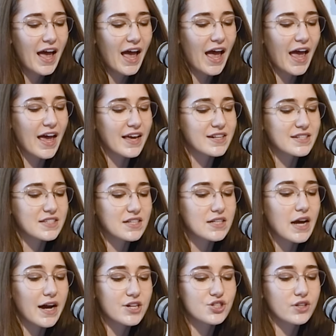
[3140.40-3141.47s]
And
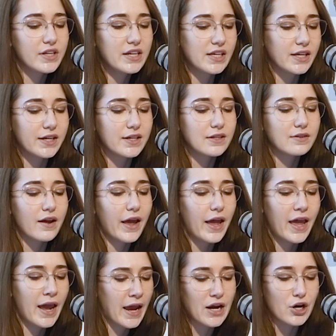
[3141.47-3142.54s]
Nigel and Ian
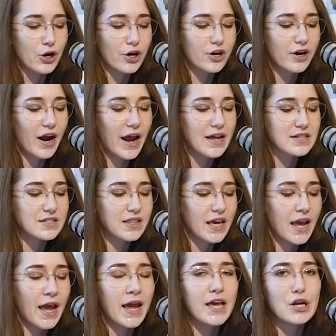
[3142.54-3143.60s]
hate her, and they
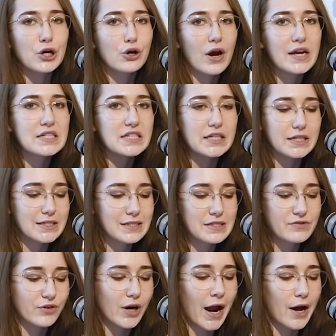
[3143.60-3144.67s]
hate her
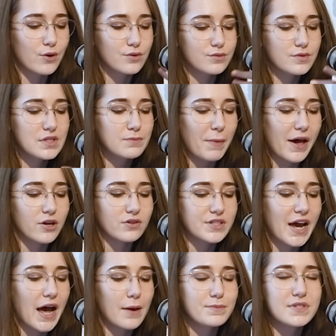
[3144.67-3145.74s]
ideas for how Spinal
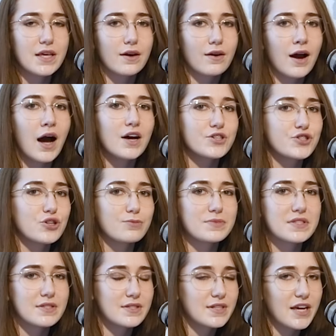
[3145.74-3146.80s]
Tap's like costumes
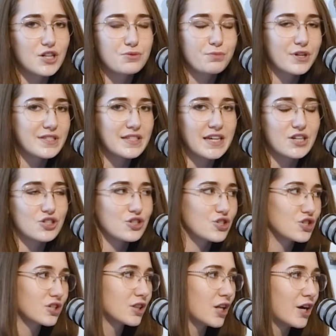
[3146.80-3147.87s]
and stage presentation
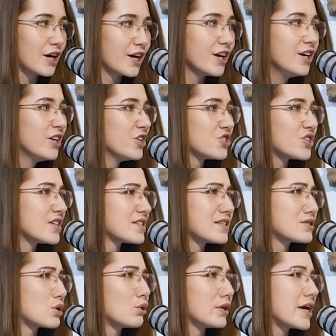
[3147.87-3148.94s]
should look. She has
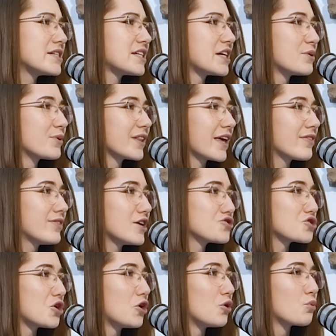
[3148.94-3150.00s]
this whole idea where like they
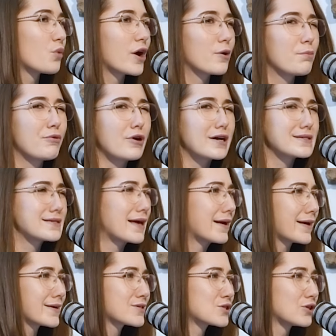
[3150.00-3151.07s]
should all wear
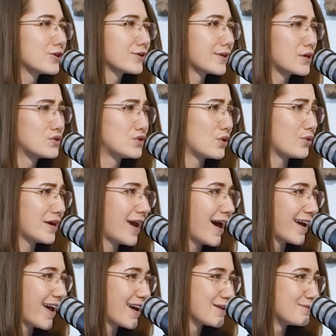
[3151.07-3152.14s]
prosthetics to look like
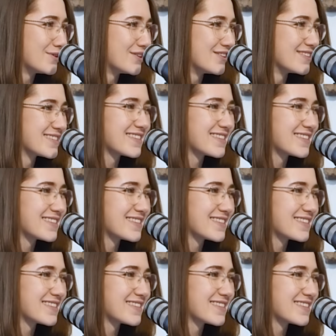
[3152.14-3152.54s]
zodiac animals.